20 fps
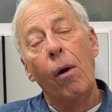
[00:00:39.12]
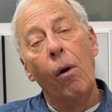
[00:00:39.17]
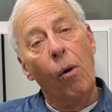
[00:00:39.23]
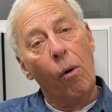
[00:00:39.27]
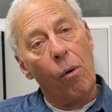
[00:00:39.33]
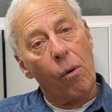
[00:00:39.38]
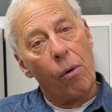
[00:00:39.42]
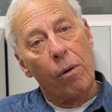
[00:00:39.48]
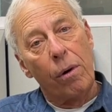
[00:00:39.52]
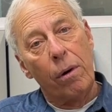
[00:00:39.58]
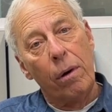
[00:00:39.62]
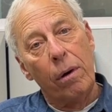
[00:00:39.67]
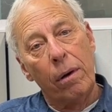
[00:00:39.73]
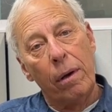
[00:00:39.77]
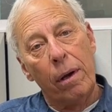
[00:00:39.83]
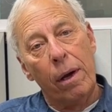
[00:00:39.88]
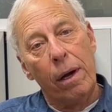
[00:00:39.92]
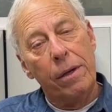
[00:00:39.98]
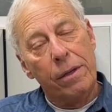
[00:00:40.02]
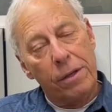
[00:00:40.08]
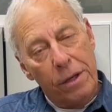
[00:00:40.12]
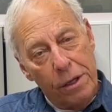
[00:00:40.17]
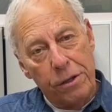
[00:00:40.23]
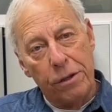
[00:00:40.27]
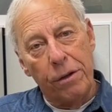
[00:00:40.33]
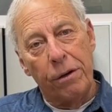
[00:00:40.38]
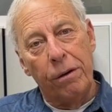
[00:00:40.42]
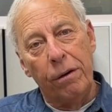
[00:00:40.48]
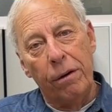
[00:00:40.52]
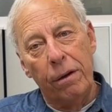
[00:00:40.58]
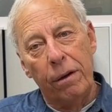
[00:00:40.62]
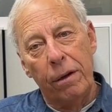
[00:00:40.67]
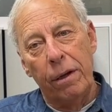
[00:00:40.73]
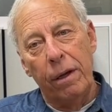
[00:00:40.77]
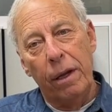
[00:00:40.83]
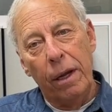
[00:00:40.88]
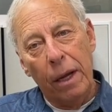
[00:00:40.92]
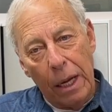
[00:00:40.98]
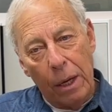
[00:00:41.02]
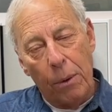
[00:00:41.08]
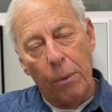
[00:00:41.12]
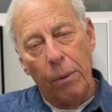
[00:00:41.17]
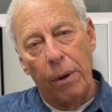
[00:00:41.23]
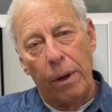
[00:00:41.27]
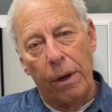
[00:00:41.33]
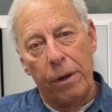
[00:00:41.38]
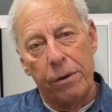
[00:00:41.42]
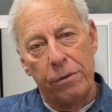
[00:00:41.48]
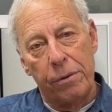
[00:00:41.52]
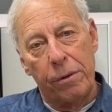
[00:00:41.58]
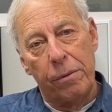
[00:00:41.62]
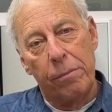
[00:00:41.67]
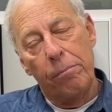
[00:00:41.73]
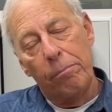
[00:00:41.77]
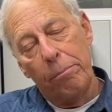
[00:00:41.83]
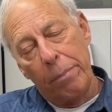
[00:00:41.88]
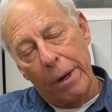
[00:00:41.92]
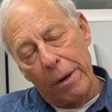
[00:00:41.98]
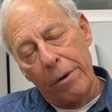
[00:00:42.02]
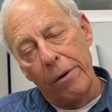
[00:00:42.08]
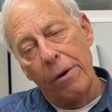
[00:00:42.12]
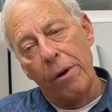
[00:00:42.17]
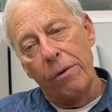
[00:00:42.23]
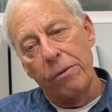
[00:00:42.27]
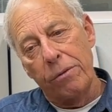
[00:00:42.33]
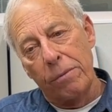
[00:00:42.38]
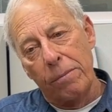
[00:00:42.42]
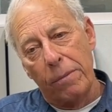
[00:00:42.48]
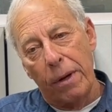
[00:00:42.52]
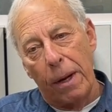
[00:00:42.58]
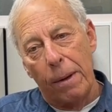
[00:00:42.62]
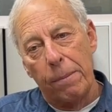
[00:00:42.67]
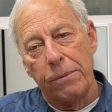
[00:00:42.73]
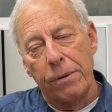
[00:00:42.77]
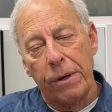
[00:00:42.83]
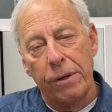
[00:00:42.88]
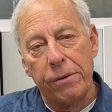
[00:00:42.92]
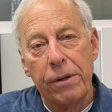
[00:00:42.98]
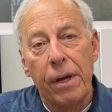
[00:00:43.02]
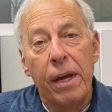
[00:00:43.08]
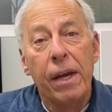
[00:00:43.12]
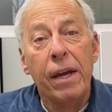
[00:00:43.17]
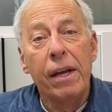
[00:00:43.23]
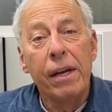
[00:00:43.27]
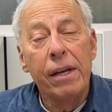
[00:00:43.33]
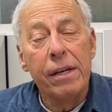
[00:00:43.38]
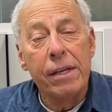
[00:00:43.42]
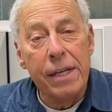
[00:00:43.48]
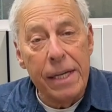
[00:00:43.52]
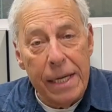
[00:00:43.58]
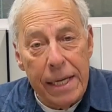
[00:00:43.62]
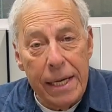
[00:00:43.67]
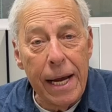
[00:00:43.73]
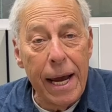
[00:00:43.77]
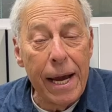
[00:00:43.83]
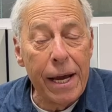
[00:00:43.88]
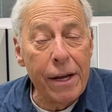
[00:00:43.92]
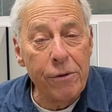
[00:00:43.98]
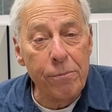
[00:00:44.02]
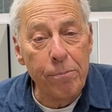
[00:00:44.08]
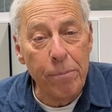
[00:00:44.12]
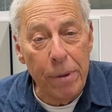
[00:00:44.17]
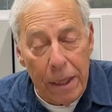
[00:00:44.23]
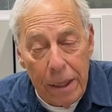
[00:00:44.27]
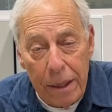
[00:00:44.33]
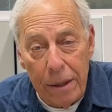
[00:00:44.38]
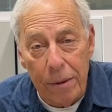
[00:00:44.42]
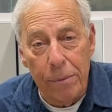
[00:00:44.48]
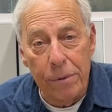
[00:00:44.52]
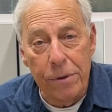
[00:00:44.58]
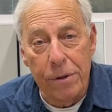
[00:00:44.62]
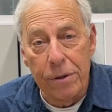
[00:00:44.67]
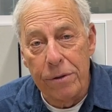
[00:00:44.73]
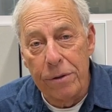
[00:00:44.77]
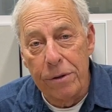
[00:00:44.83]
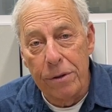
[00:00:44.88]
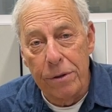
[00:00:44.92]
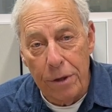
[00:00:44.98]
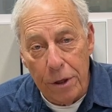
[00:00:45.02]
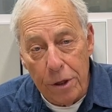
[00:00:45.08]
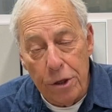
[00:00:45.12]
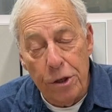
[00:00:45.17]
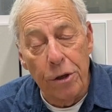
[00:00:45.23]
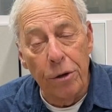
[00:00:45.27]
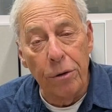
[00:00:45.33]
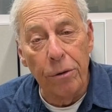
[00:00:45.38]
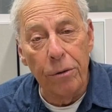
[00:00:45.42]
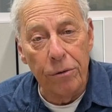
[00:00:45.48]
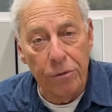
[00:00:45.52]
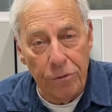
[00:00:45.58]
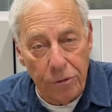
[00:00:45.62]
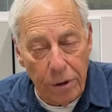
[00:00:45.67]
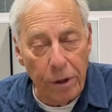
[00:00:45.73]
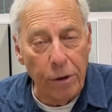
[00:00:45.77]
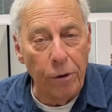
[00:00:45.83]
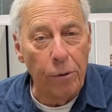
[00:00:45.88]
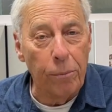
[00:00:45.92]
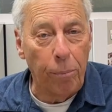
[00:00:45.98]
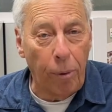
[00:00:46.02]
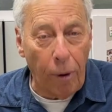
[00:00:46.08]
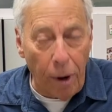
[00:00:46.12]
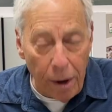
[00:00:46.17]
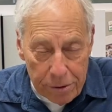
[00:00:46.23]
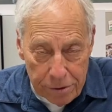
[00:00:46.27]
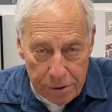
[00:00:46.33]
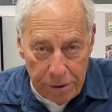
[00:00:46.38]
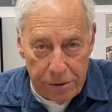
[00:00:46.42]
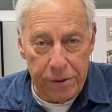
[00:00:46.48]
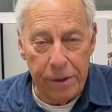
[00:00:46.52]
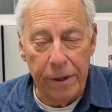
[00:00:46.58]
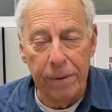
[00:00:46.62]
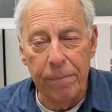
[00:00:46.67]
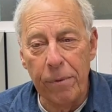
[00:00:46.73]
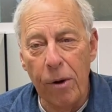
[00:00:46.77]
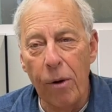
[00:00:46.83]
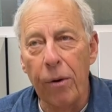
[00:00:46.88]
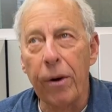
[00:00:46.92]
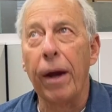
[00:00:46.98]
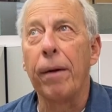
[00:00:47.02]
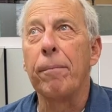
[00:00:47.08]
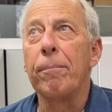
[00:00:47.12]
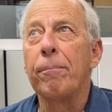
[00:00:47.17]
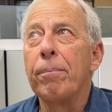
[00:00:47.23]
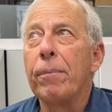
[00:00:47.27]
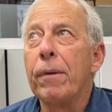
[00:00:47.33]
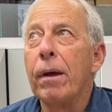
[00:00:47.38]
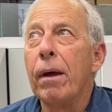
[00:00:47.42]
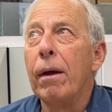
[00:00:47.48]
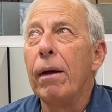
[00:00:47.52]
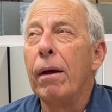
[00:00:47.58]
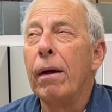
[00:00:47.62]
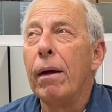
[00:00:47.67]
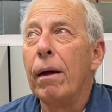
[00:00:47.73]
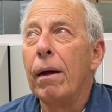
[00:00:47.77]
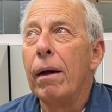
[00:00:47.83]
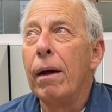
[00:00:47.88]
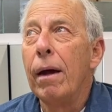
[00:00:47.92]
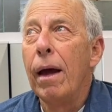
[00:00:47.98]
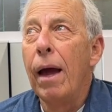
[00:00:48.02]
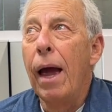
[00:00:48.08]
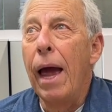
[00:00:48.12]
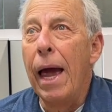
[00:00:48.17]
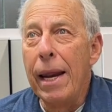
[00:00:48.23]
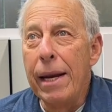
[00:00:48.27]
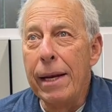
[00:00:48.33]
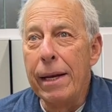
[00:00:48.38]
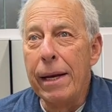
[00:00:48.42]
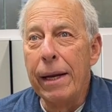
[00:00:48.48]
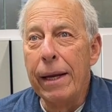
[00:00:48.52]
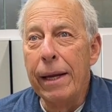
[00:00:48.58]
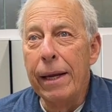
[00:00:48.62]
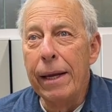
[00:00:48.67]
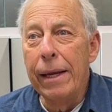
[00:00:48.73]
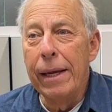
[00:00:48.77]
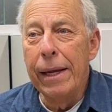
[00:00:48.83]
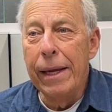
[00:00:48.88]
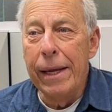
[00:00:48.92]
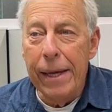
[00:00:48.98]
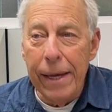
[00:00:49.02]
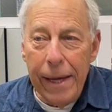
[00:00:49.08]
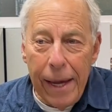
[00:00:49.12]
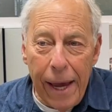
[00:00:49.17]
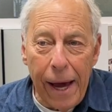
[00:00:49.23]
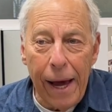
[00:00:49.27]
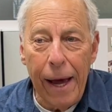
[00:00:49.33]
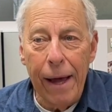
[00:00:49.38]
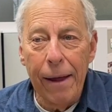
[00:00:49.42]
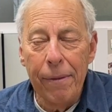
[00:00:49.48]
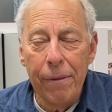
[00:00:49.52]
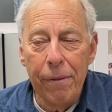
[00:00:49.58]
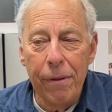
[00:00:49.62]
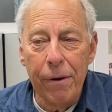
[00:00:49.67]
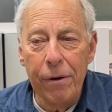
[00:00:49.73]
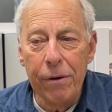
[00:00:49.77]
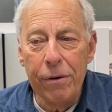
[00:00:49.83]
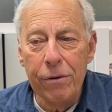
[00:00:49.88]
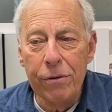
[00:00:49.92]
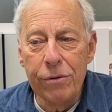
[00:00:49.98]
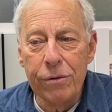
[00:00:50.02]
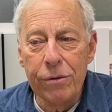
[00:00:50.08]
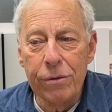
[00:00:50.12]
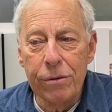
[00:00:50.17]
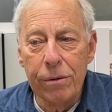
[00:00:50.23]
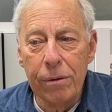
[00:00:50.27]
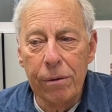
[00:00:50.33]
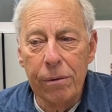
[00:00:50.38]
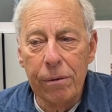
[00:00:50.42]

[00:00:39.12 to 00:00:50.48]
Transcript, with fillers: or a digital equalizer, better known sometimes as DSP, which is digital signal processing. Okay. And yeah, there's